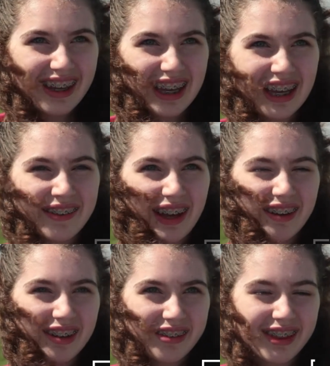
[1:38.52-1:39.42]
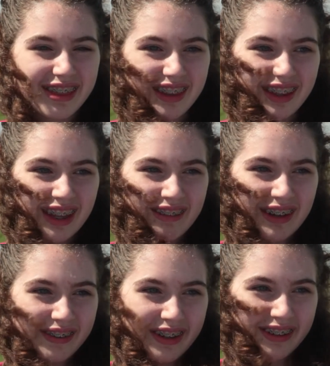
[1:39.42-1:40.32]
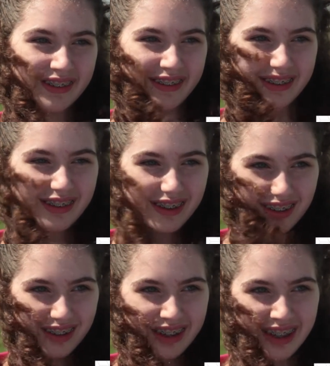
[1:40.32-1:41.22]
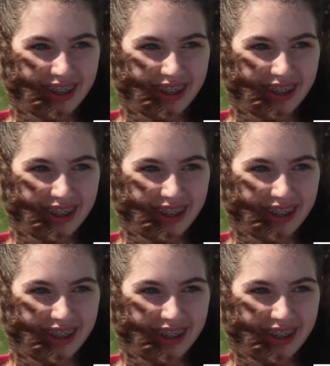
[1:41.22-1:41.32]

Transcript: If I was with like my friends from school,